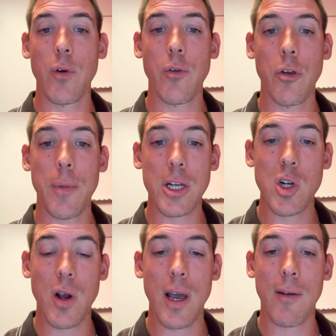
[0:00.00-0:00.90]
We really make
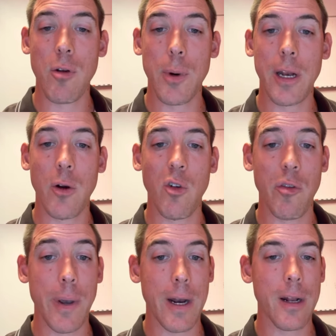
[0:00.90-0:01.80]
sure everybody knows
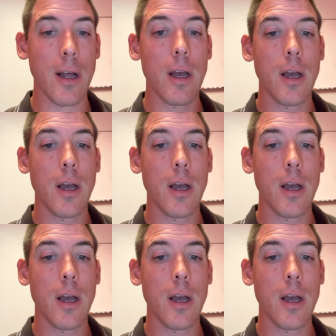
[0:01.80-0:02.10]
about it.